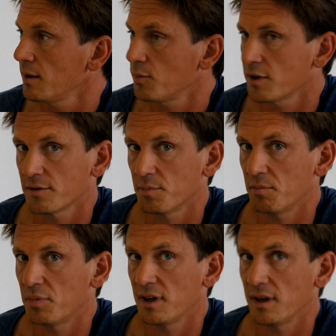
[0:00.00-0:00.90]
because
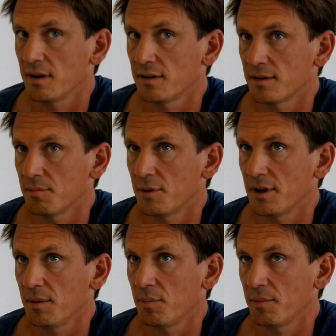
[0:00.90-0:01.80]

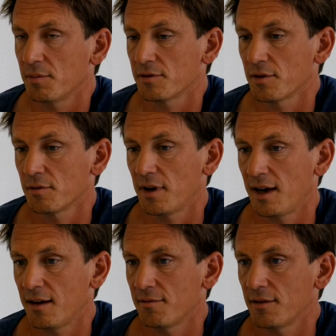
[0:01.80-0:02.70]
simply people don't
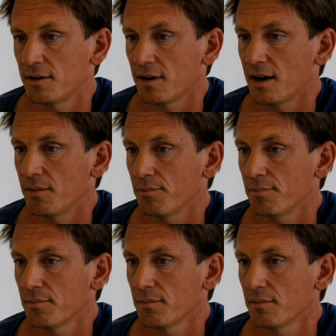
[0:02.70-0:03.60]
have the time
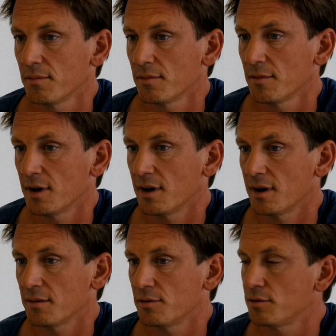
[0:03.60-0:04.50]

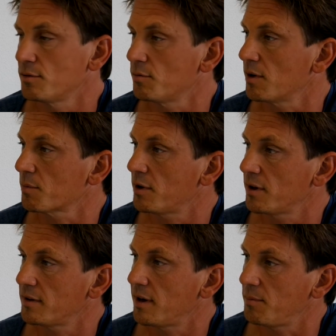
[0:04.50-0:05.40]
to work
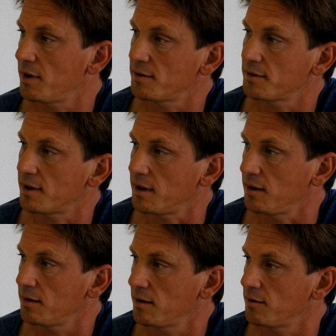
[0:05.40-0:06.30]
part-time and study.
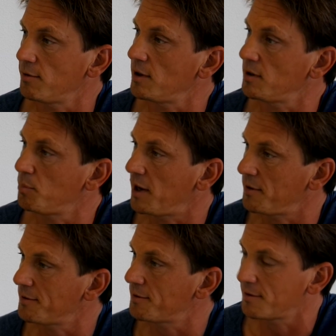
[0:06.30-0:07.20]
It really
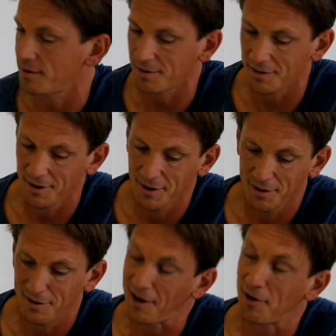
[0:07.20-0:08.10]
depends. The
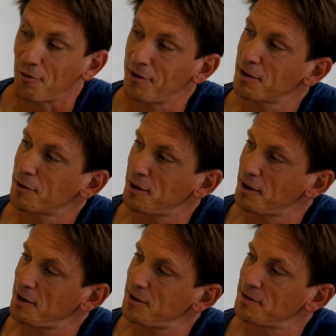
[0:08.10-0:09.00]
ironic
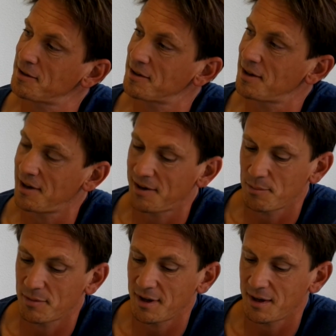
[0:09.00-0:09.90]
thing is
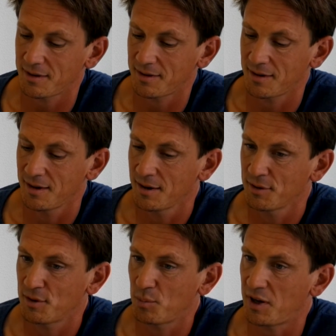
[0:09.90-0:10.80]
that
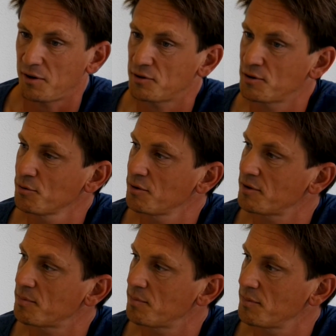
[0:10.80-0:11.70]
the
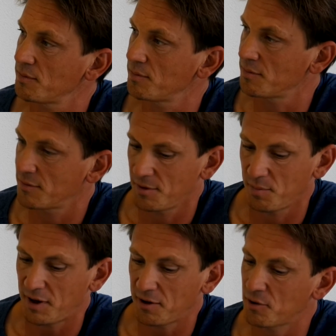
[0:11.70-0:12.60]

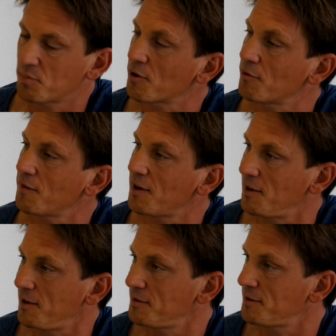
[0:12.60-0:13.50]
better your profile
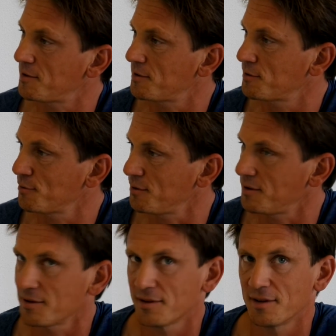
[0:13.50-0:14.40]
is as a
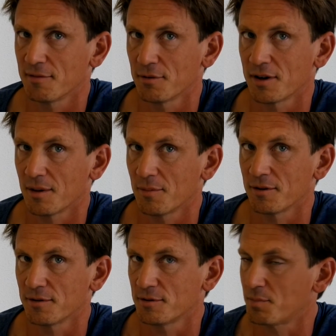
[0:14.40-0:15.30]
student that will come
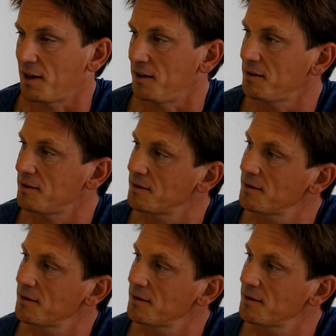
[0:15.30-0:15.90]
onto Splendid,